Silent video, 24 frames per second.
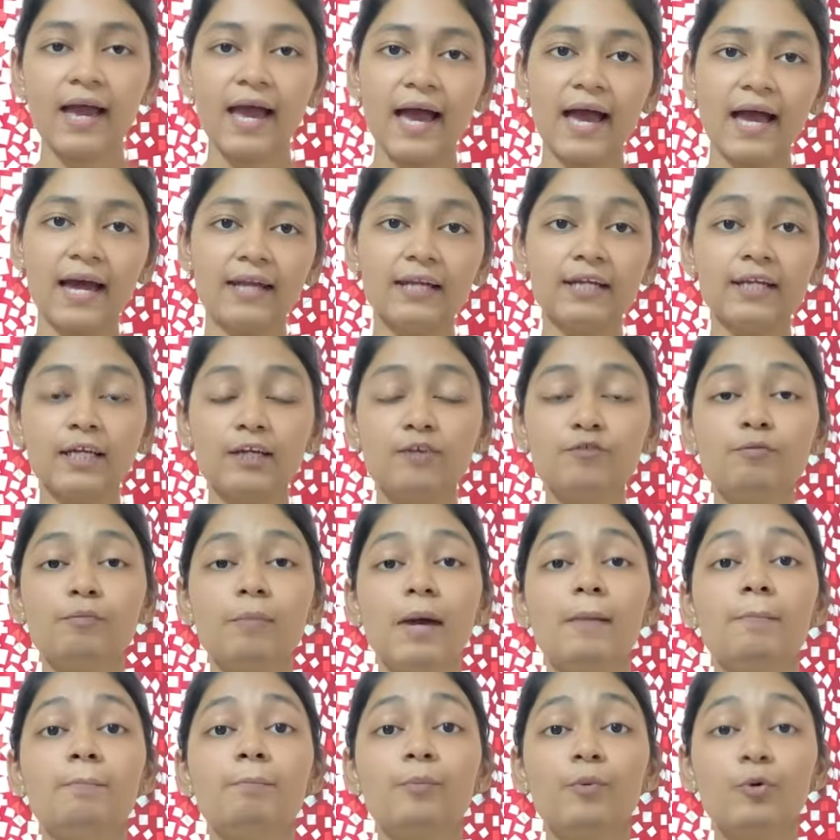And if
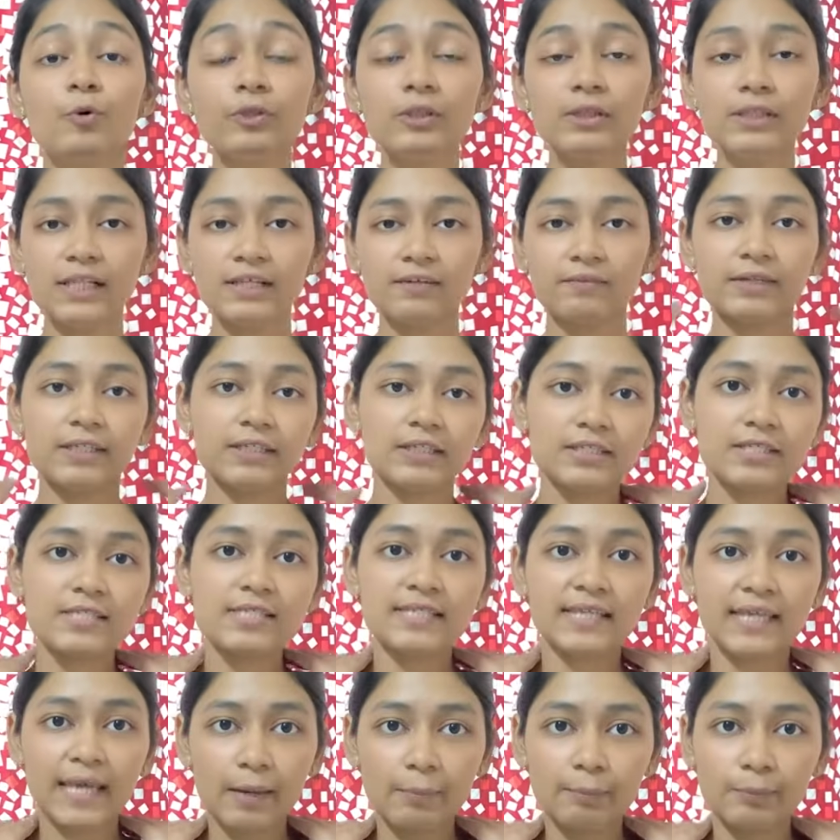my both Levator
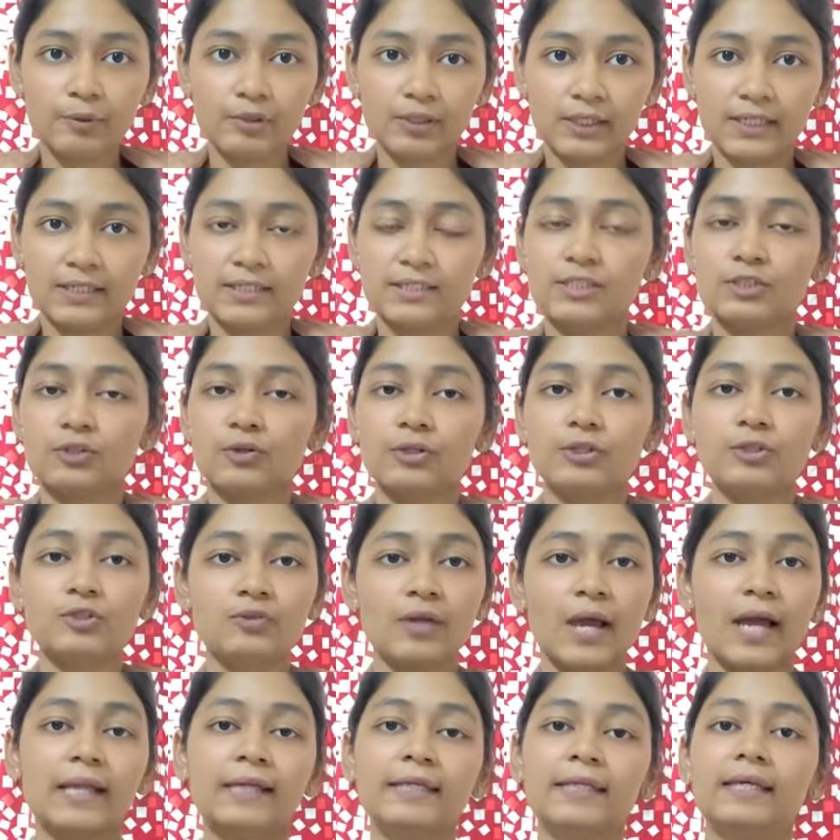scapulae is
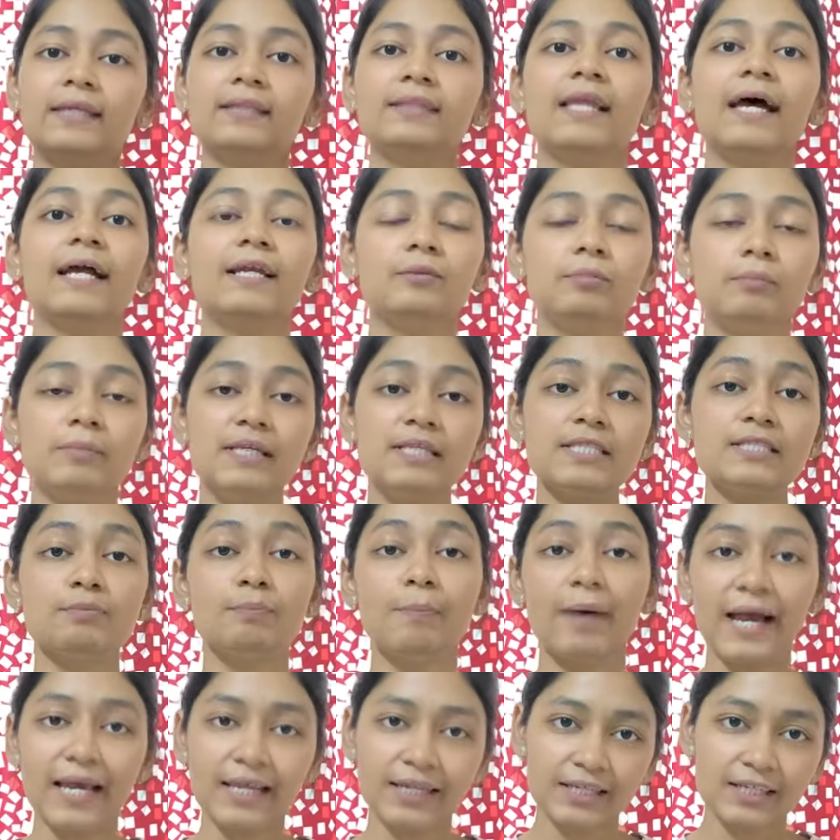contracting, that means
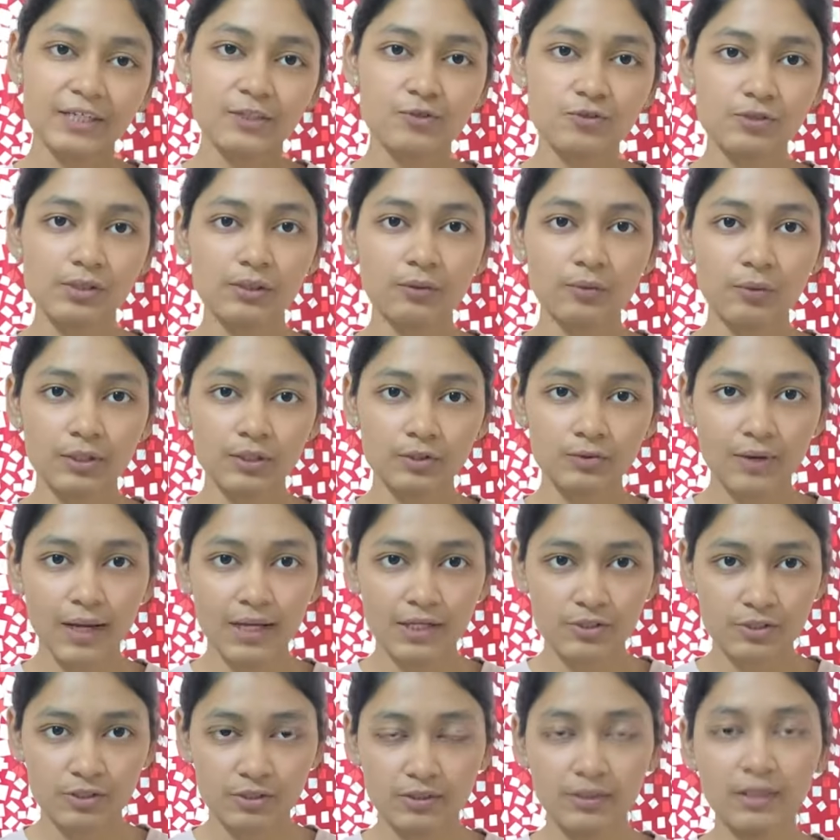bilateral
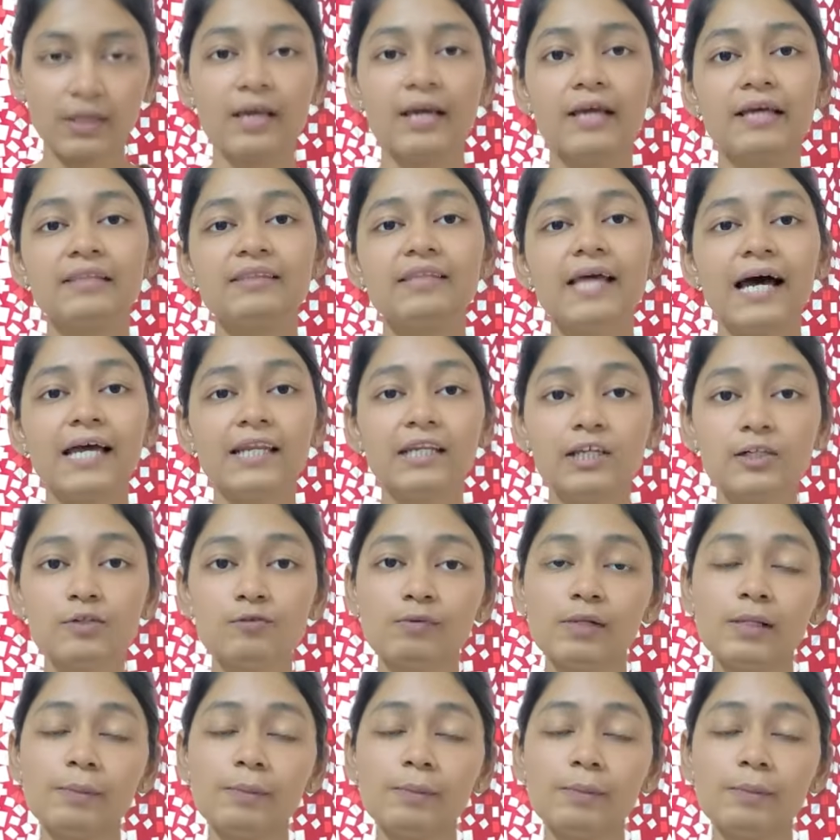contraction, then it will